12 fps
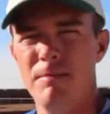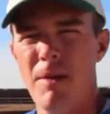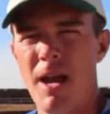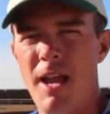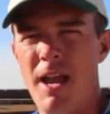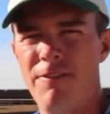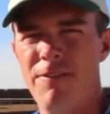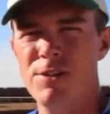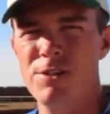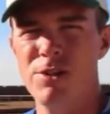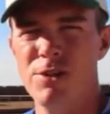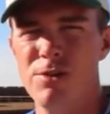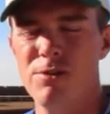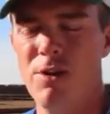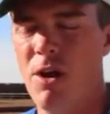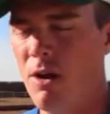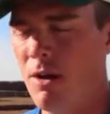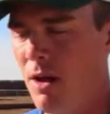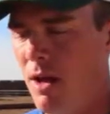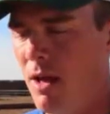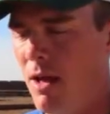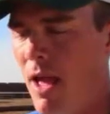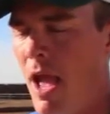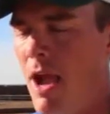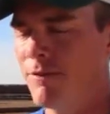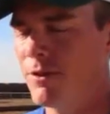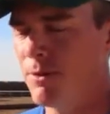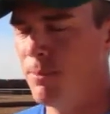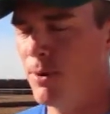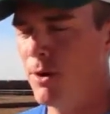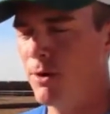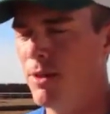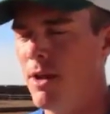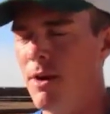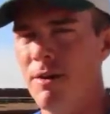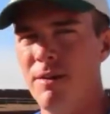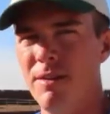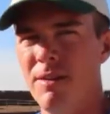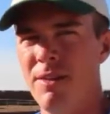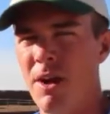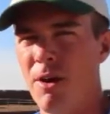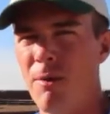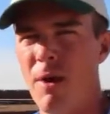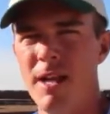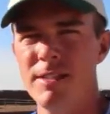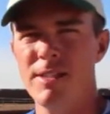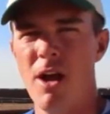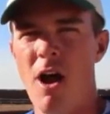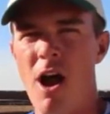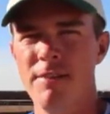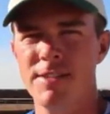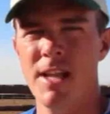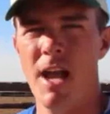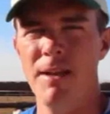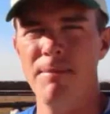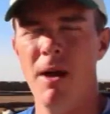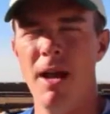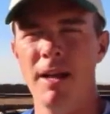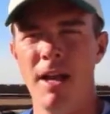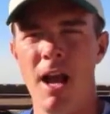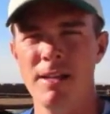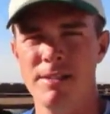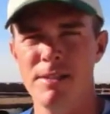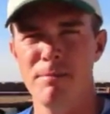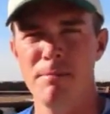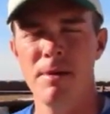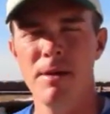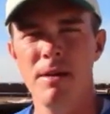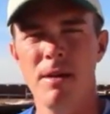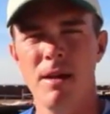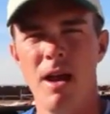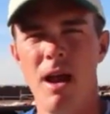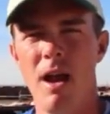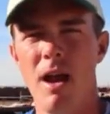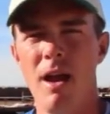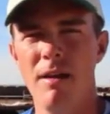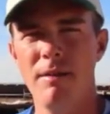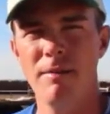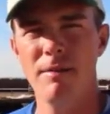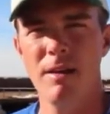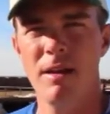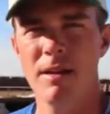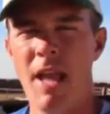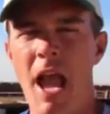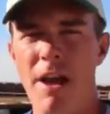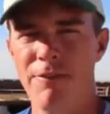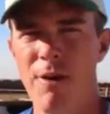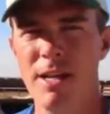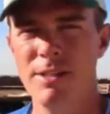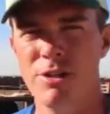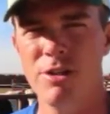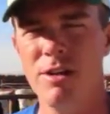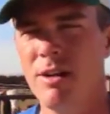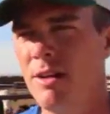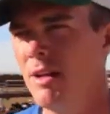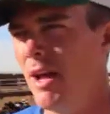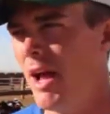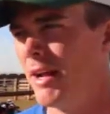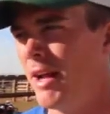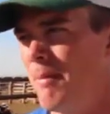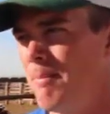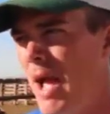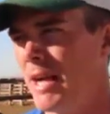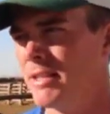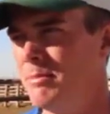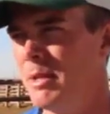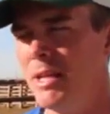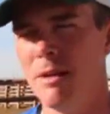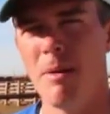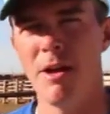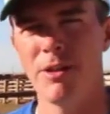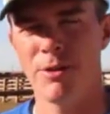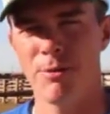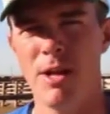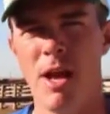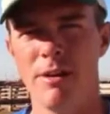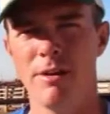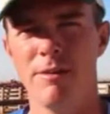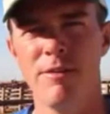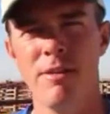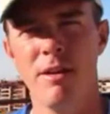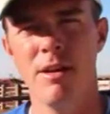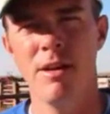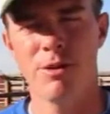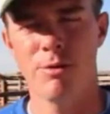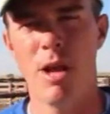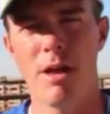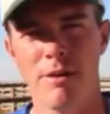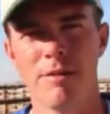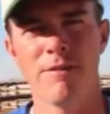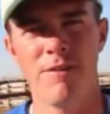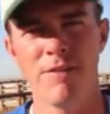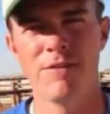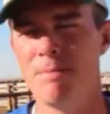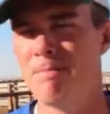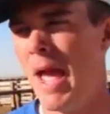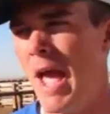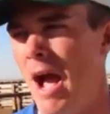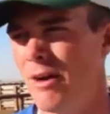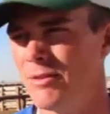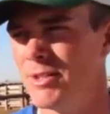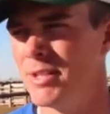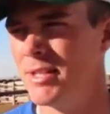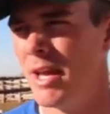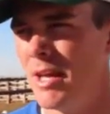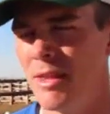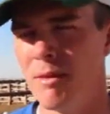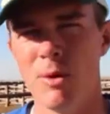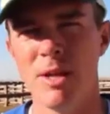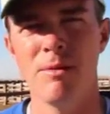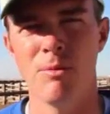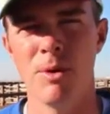My heifers are after birth they're raised off-site by a custom calf raiser and come back to me at about 350 pounds, and then we